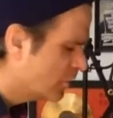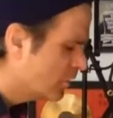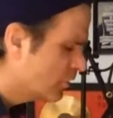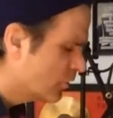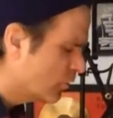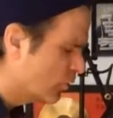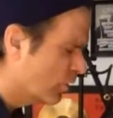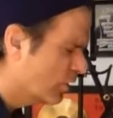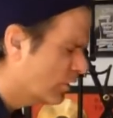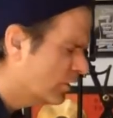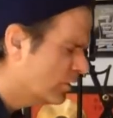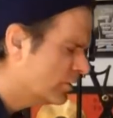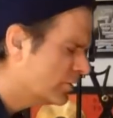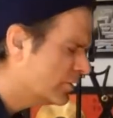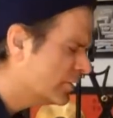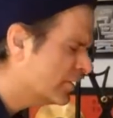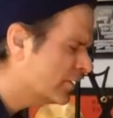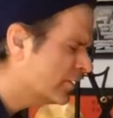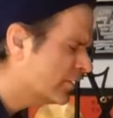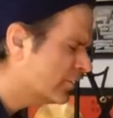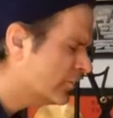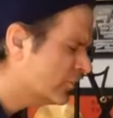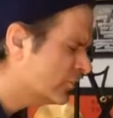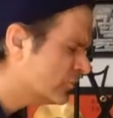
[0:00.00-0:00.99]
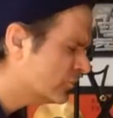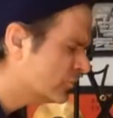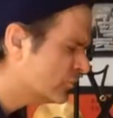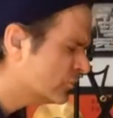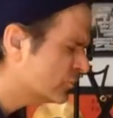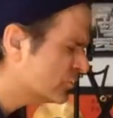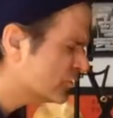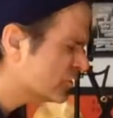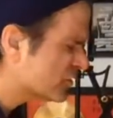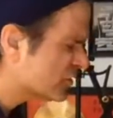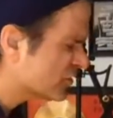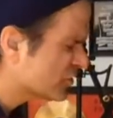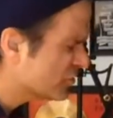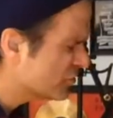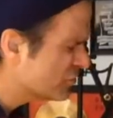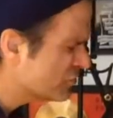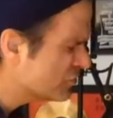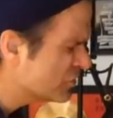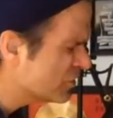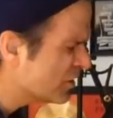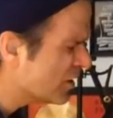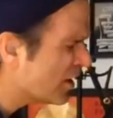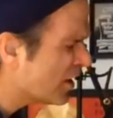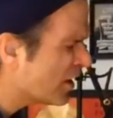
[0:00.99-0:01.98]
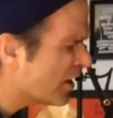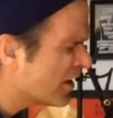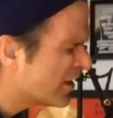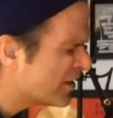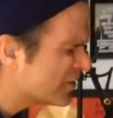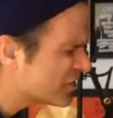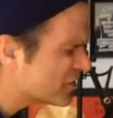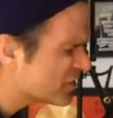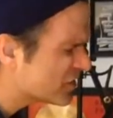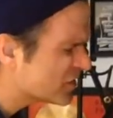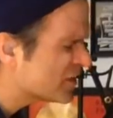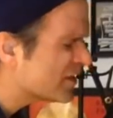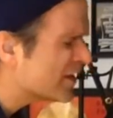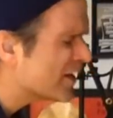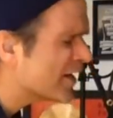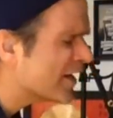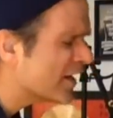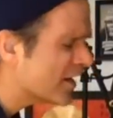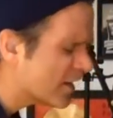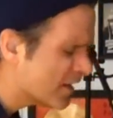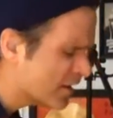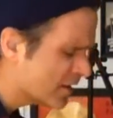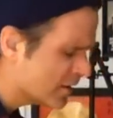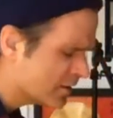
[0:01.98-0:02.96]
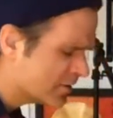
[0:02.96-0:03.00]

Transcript: What else could I say?